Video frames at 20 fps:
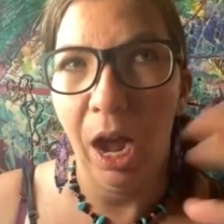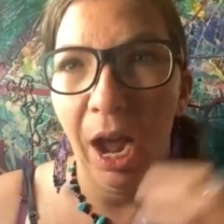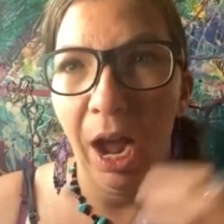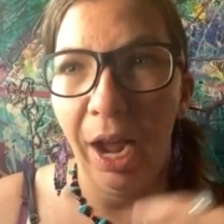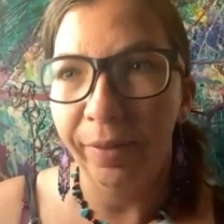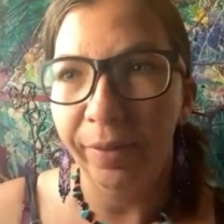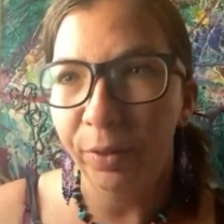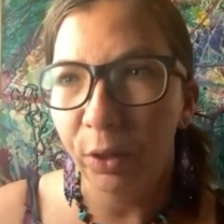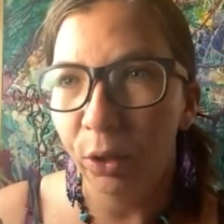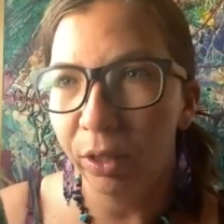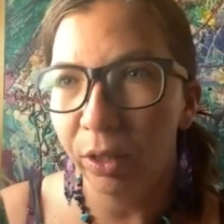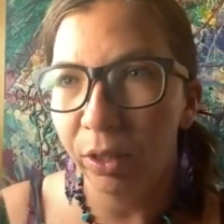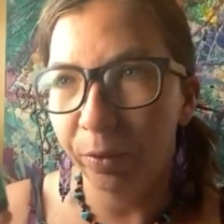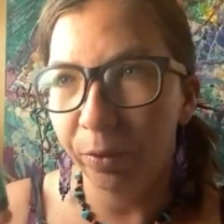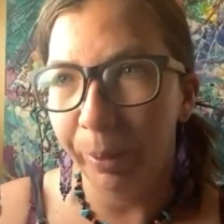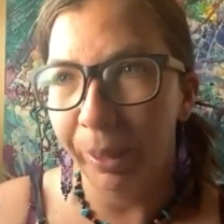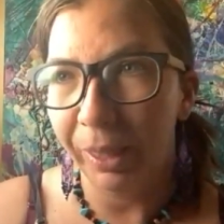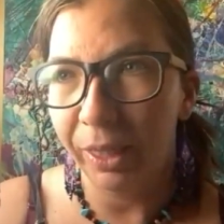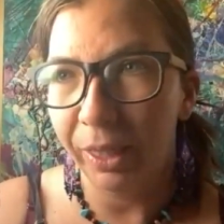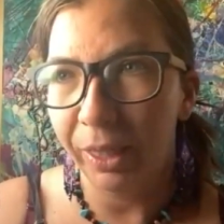I've noticed for
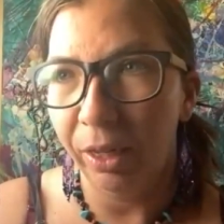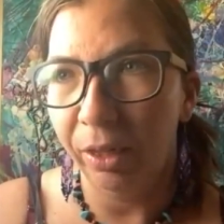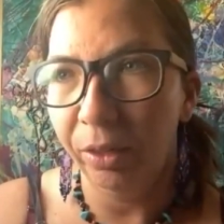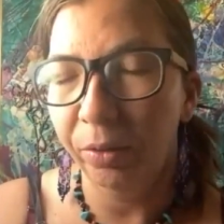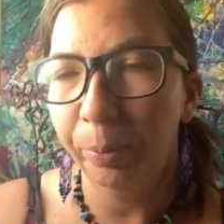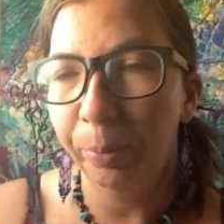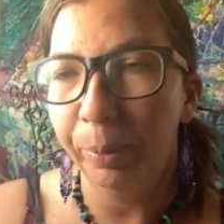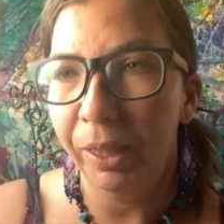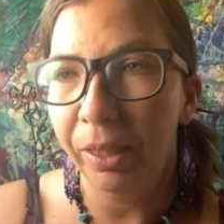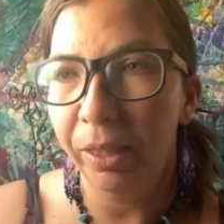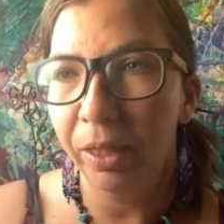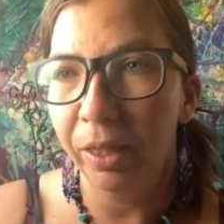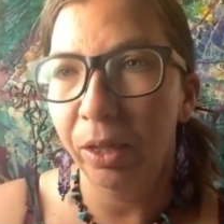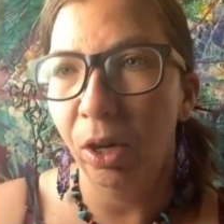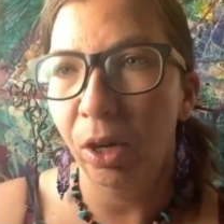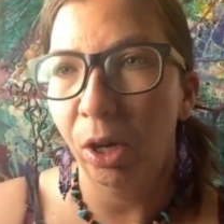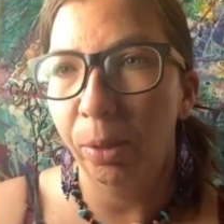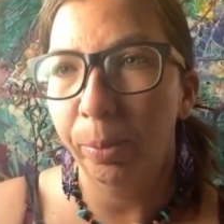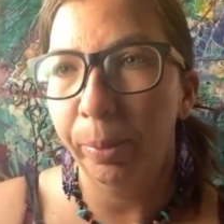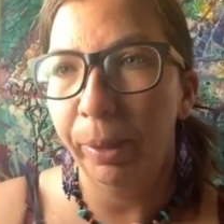myself, peace and
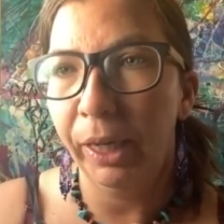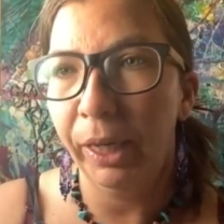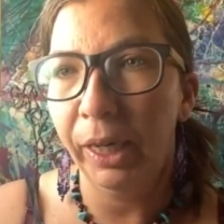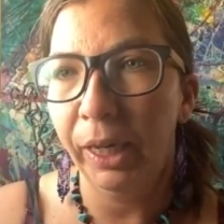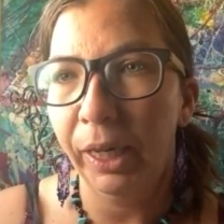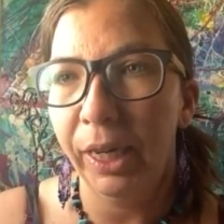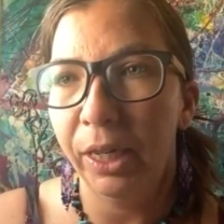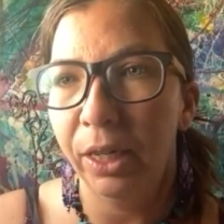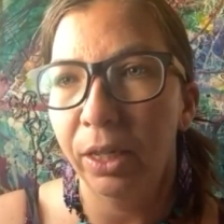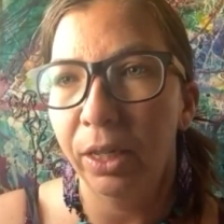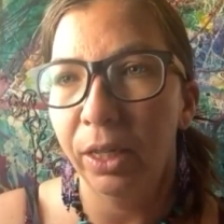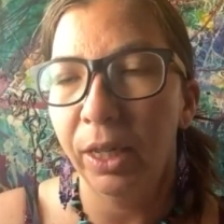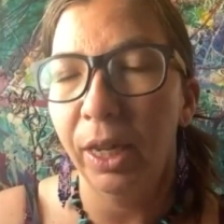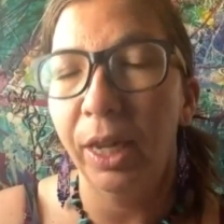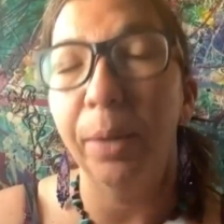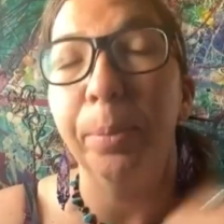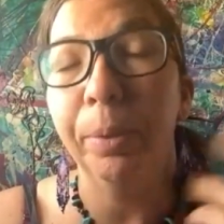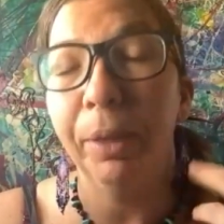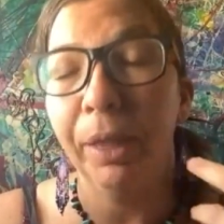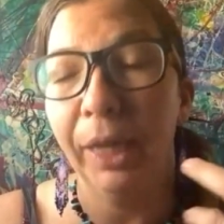calming is
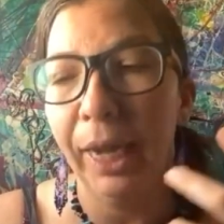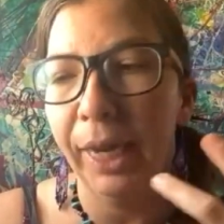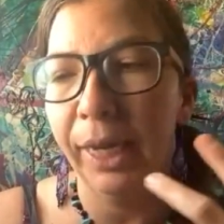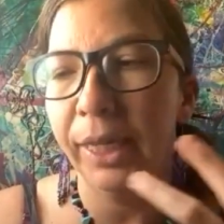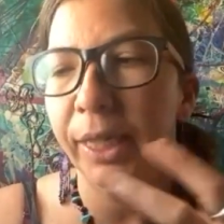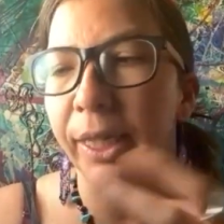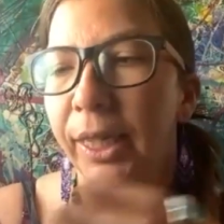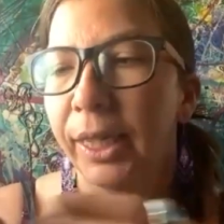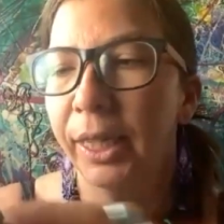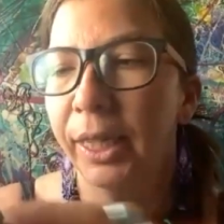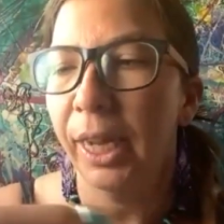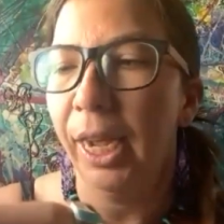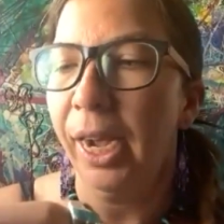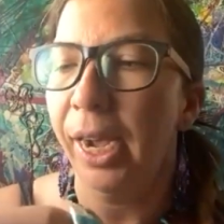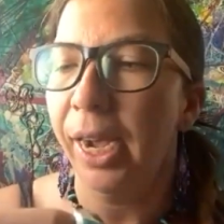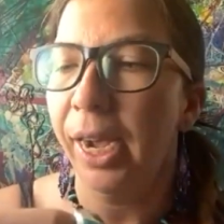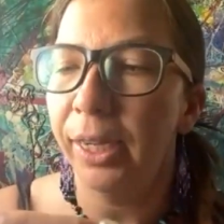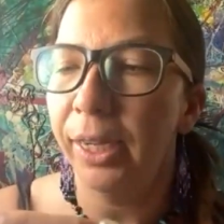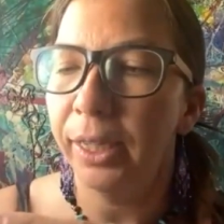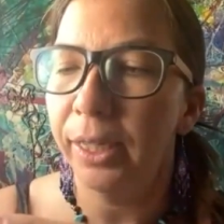a blend. It
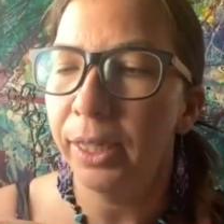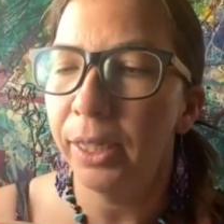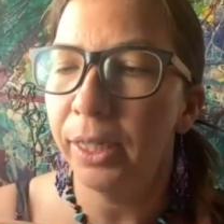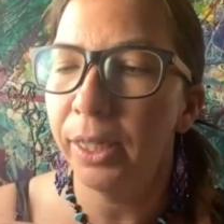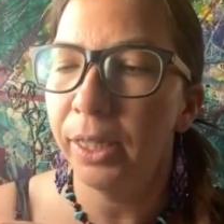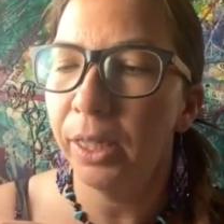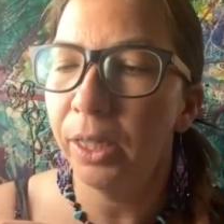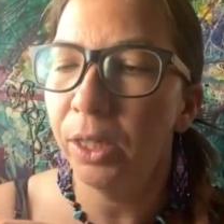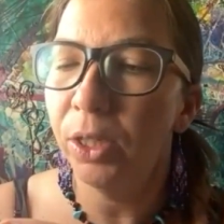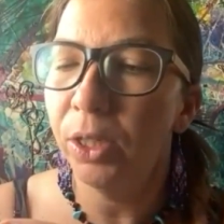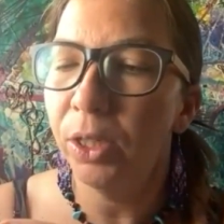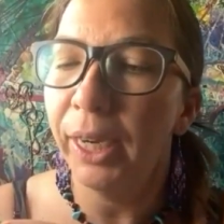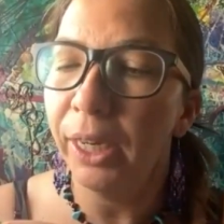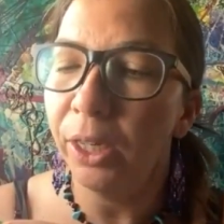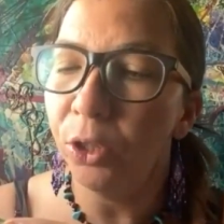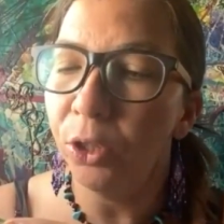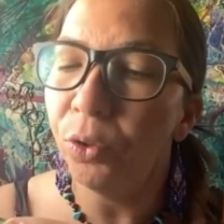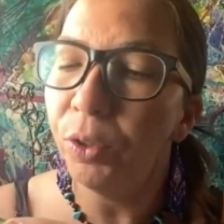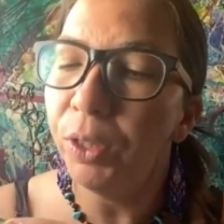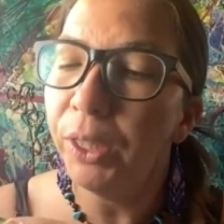has
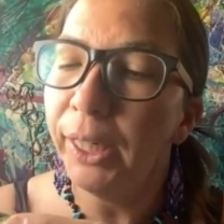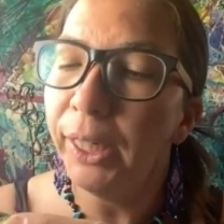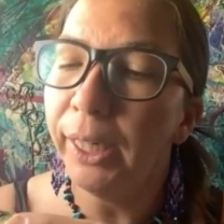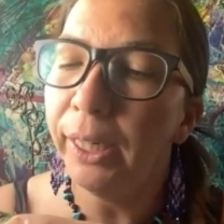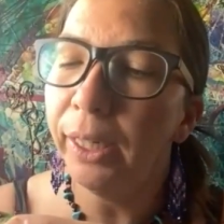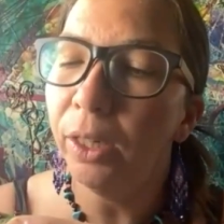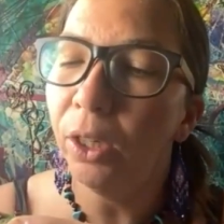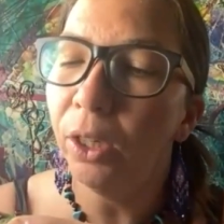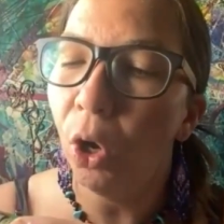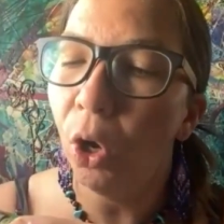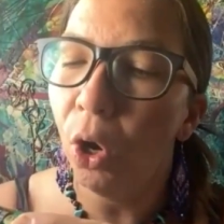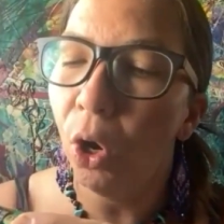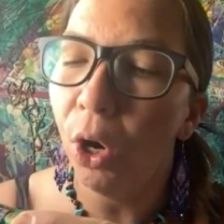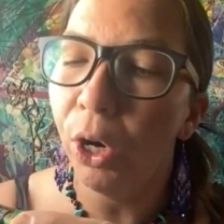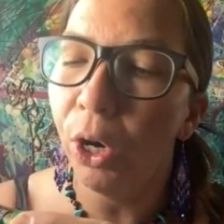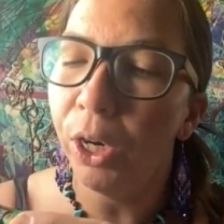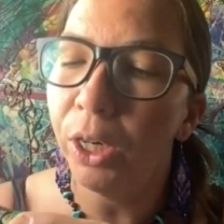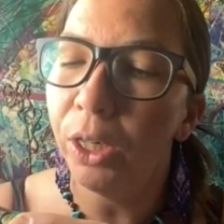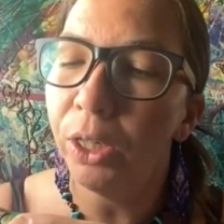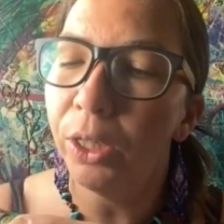tangerine,
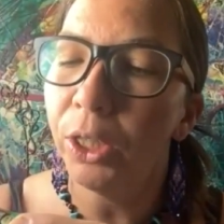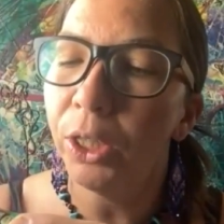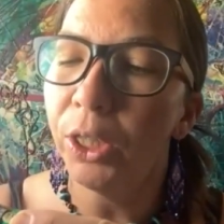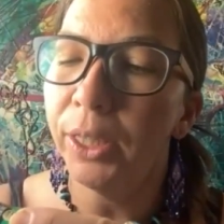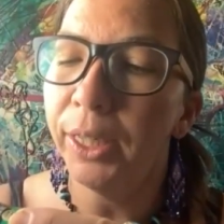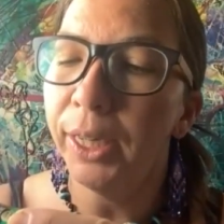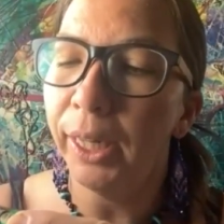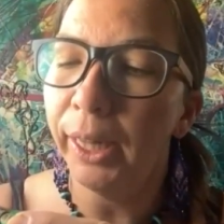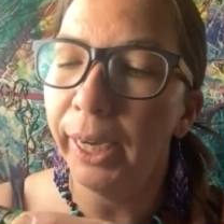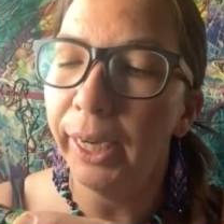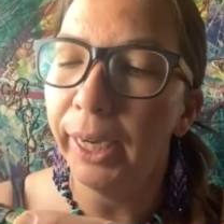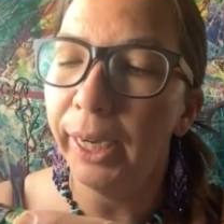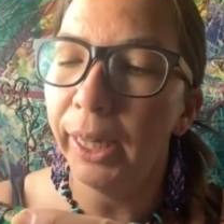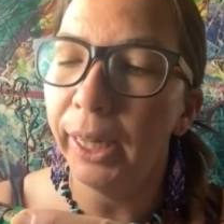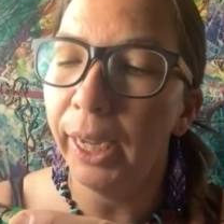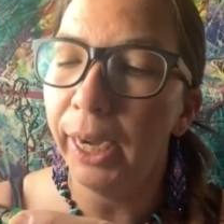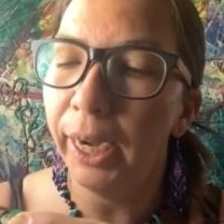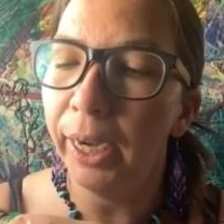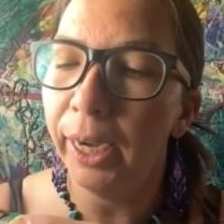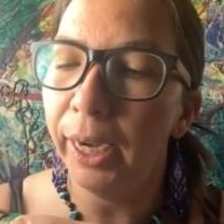orange, ylang
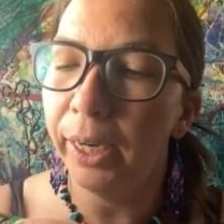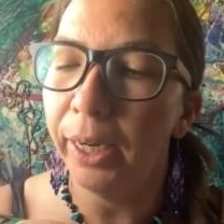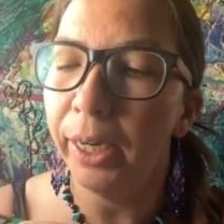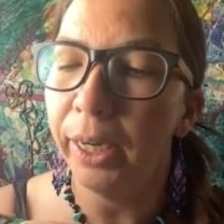ylang.